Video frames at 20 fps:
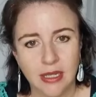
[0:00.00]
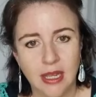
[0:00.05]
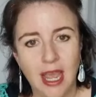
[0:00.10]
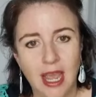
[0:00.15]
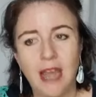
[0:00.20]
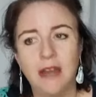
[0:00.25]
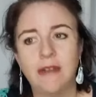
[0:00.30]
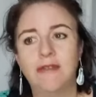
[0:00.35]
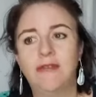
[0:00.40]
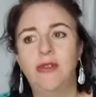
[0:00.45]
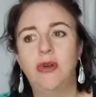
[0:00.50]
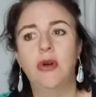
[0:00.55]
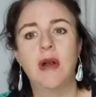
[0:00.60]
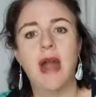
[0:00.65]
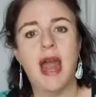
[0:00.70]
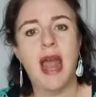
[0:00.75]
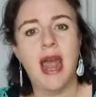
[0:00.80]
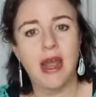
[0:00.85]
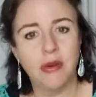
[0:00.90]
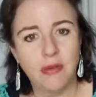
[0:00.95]
and for
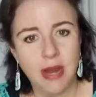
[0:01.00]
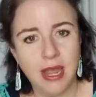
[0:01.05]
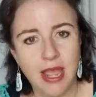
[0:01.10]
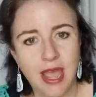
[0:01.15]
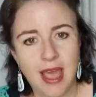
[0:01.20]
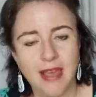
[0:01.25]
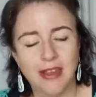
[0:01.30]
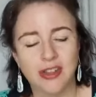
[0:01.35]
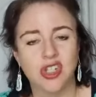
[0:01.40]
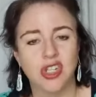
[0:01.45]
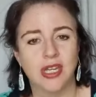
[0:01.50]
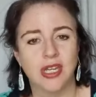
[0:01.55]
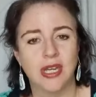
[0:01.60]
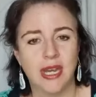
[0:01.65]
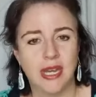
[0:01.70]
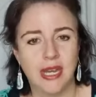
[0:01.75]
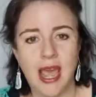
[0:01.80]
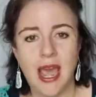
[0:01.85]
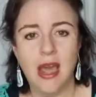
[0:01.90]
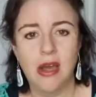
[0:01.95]
our reaction
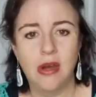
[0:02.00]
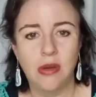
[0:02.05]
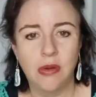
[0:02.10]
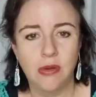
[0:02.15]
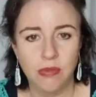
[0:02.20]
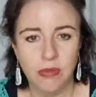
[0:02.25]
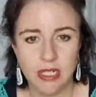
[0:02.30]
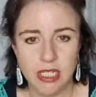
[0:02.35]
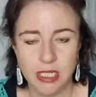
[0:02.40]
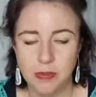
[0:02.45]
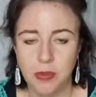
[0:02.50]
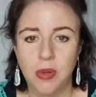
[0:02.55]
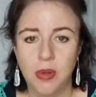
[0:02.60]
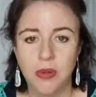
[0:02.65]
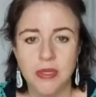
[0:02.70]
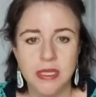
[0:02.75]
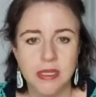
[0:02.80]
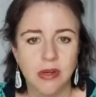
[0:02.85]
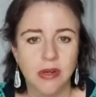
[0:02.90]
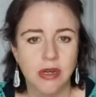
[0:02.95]
and our
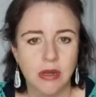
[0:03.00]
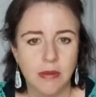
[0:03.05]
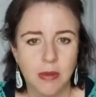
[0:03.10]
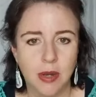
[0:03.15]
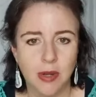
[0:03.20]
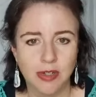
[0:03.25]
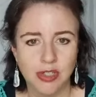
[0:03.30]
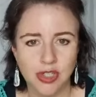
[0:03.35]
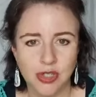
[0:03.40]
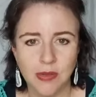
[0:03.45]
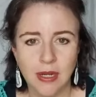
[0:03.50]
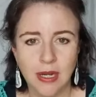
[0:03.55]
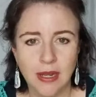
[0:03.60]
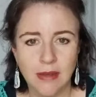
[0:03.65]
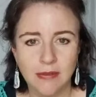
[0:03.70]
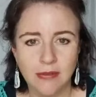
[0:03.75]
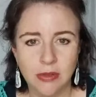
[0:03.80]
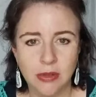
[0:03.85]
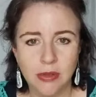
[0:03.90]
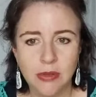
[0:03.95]
response on an emotional
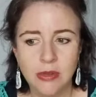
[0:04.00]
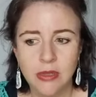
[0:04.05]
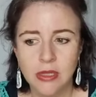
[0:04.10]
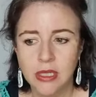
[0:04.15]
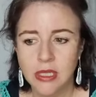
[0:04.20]
level